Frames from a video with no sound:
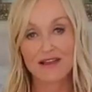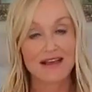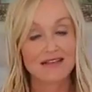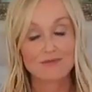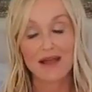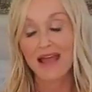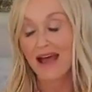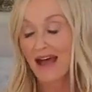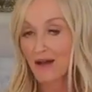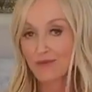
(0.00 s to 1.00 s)
That is my
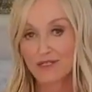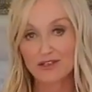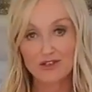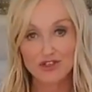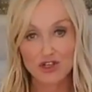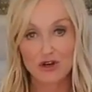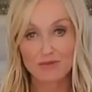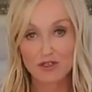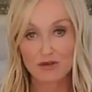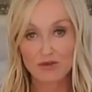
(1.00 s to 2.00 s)
absolute
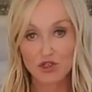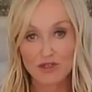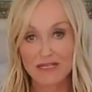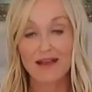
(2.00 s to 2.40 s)
top choice,